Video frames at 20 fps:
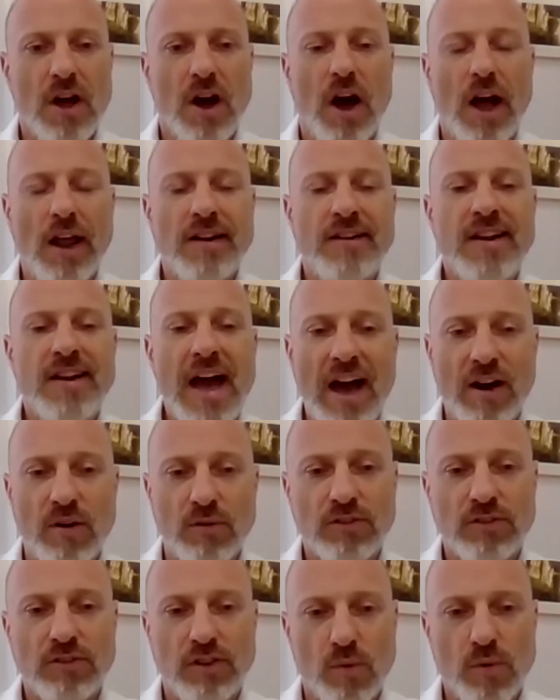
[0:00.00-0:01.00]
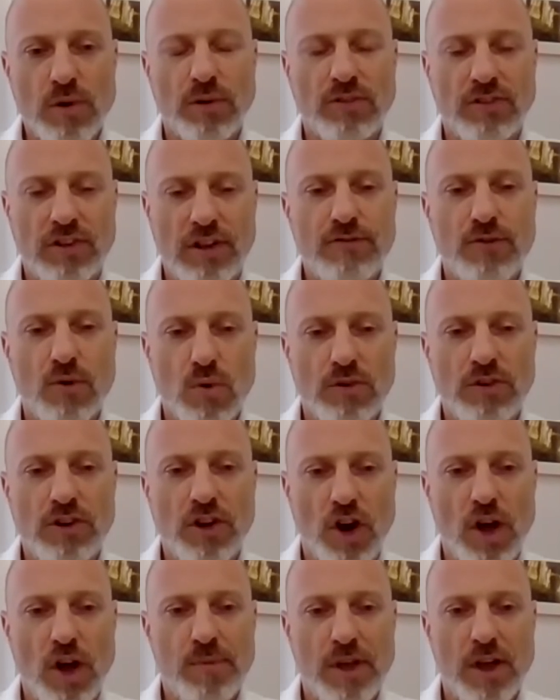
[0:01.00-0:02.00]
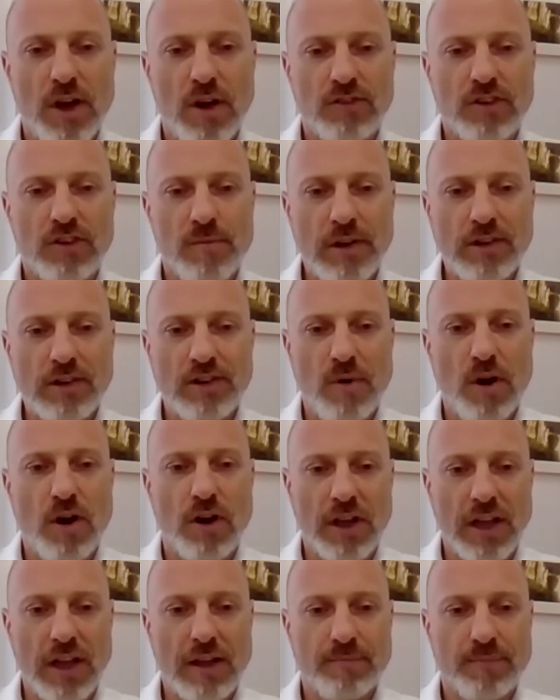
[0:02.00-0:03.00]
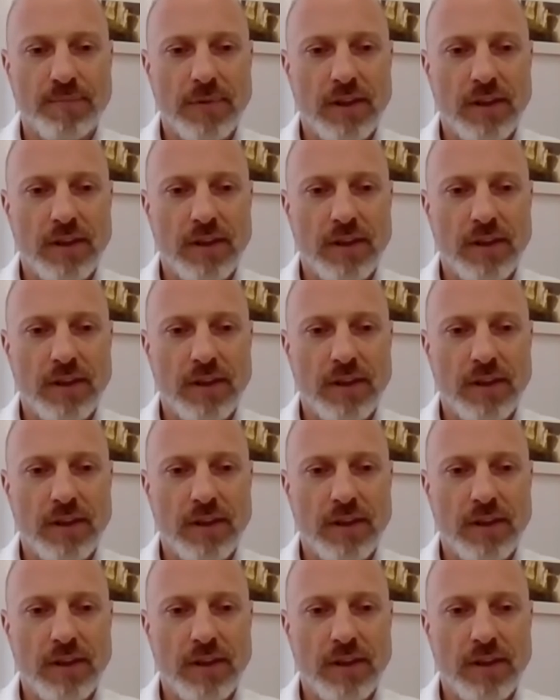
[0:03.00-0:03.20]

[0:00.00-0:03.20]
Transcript: Right. I doubt that we'll see 40 IPOs coming to market.